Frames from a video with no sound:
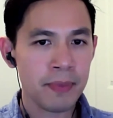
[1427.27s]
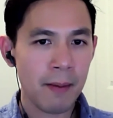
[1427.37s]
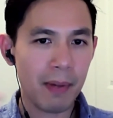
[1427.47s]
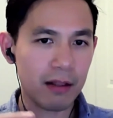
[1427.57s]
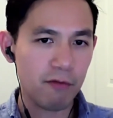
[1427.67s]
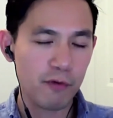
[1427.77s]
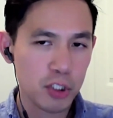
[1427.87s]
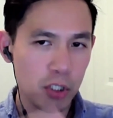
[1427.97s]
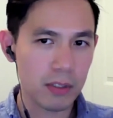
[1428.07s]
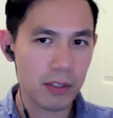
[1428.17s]
But
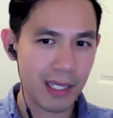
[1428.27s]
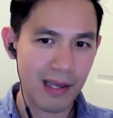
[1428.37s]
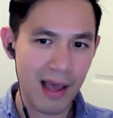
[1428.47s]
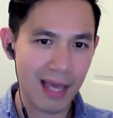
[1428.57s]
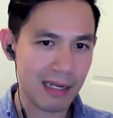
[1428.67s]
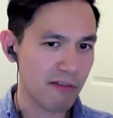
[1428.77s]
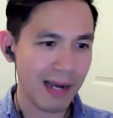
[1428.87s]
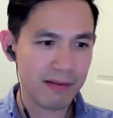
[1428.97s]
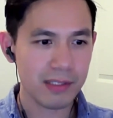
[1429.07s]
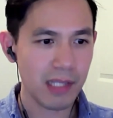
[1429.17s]
future looking ahead in
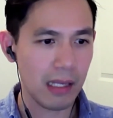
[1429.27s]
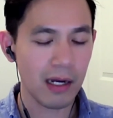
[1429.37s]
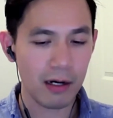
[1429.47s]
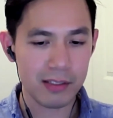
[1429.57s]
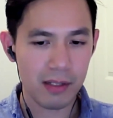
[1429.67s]
5 to 10 years,